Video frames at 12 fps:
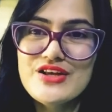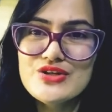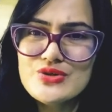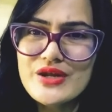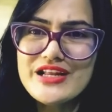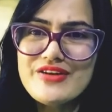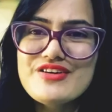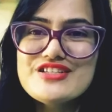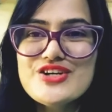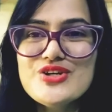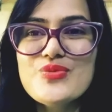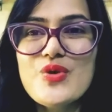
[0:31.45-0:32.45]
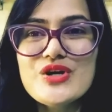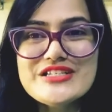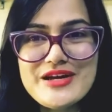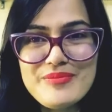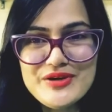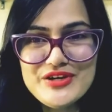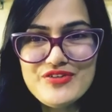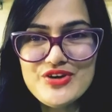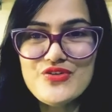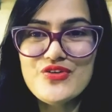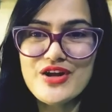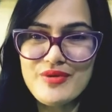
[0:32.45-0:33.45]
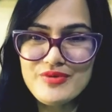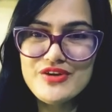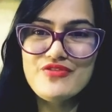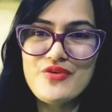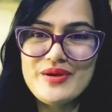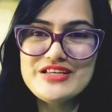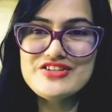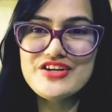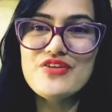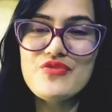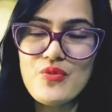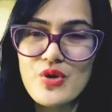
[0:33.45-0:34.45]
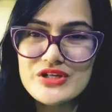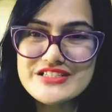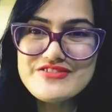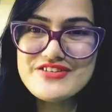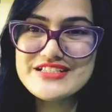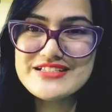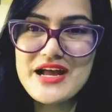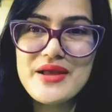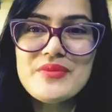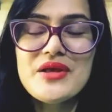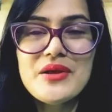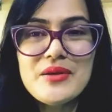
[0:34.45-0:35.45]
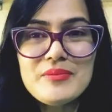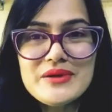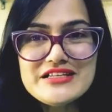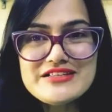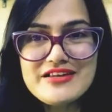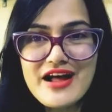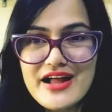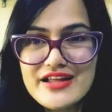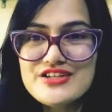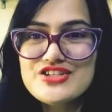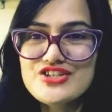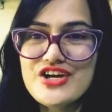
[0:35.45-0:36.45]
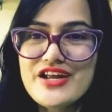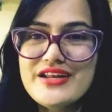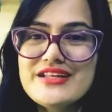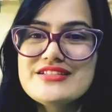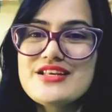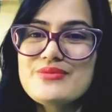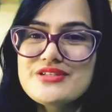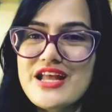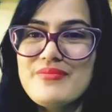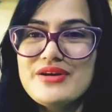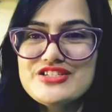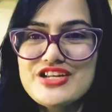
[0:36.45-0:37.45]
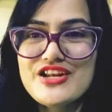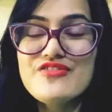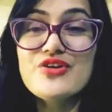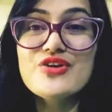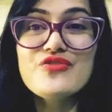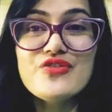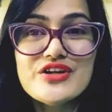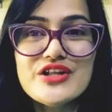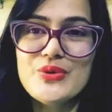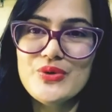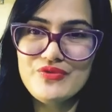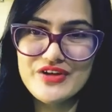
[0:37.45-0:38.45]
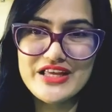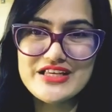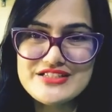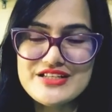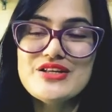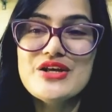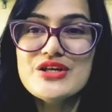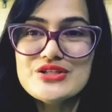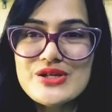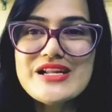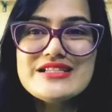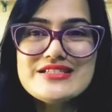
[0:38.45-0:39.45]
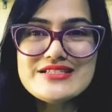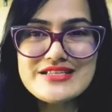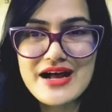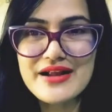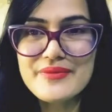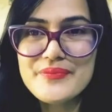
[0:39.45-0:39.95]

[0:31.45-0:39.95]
So I requested to watch complete video for complete information. If you're watching first time, please like, share and subscribe my channel for the further notification. So let's start.